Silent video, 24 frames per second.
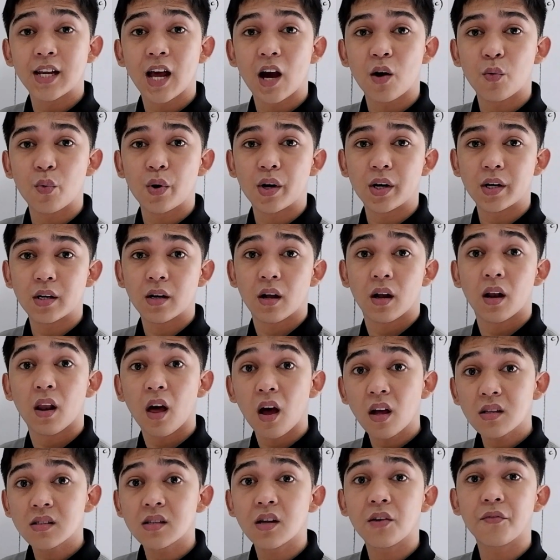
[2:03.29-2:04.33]
in our
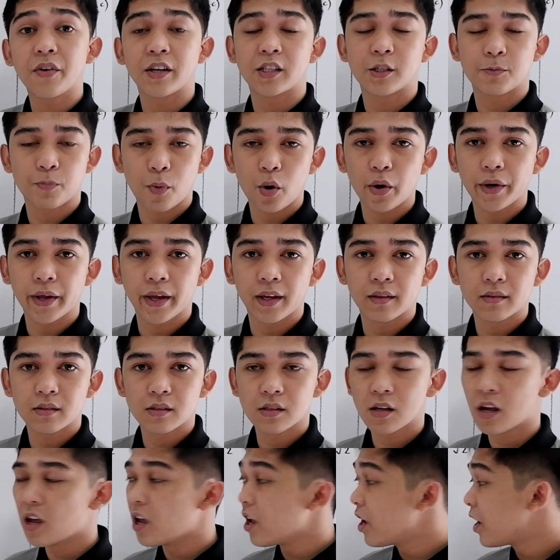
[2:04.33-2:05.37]
laws of
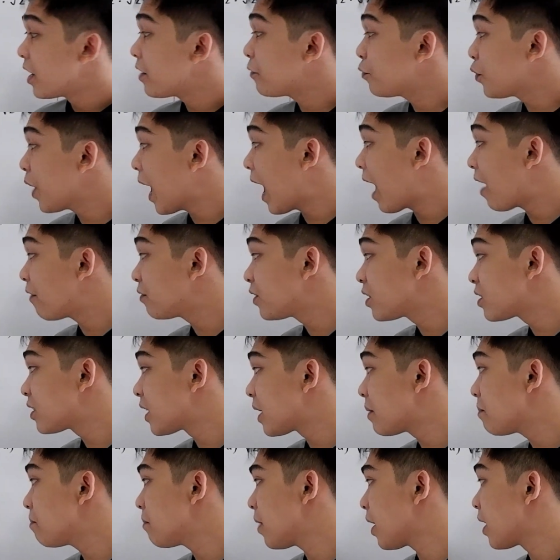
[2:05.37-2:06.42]
exponents, if we have the
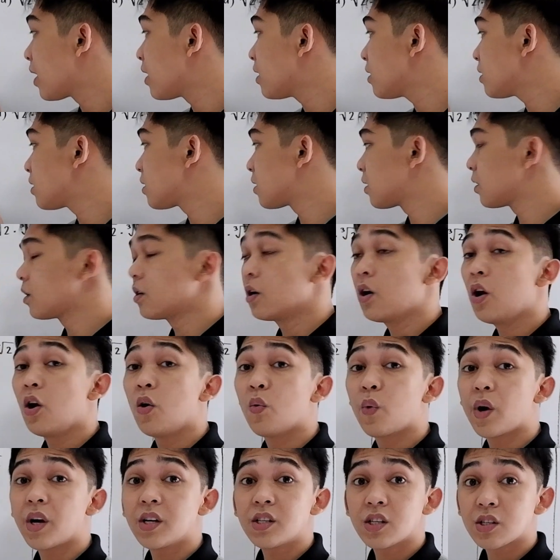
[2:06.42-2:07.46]
same base,
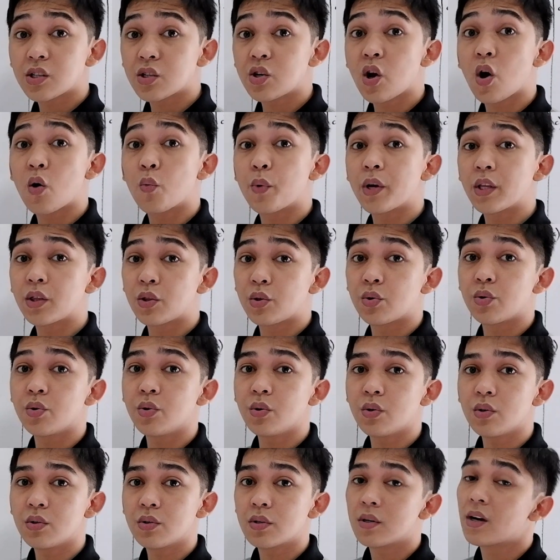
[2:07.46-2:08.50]
we're just going
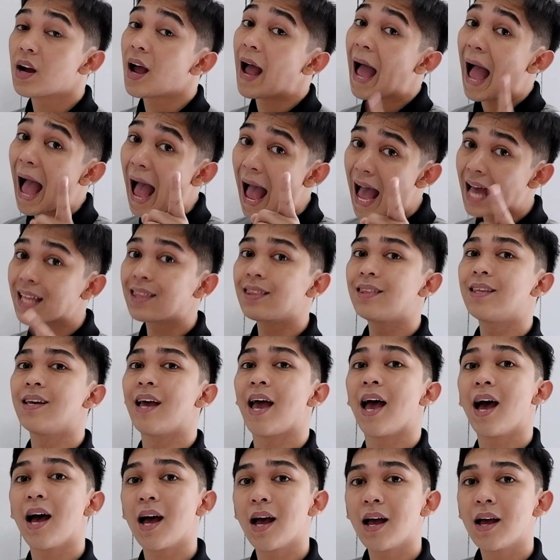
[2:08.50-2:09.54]
to add
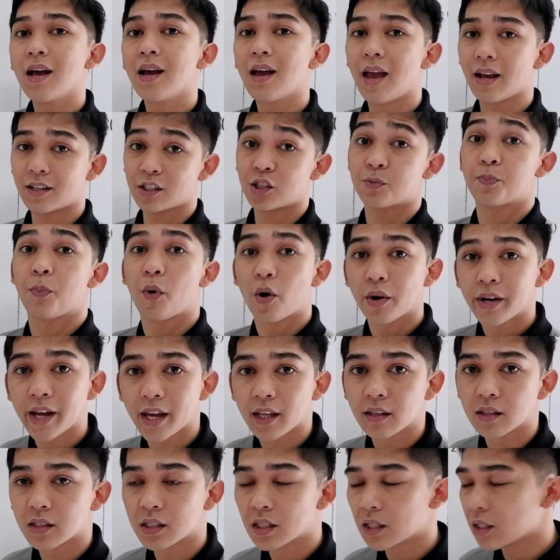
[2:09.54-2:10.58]
the
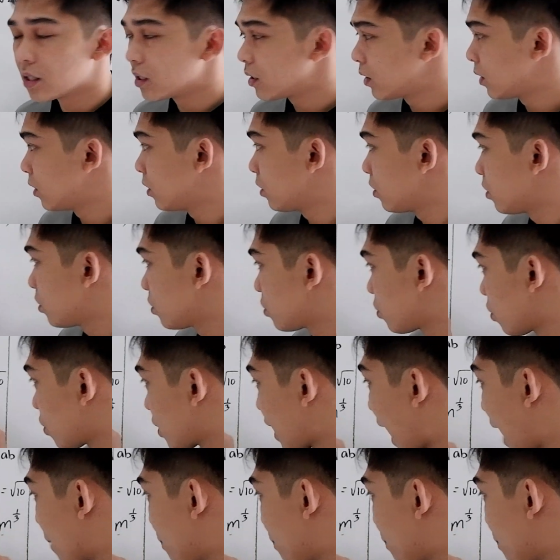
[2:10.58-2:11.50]
exponent. So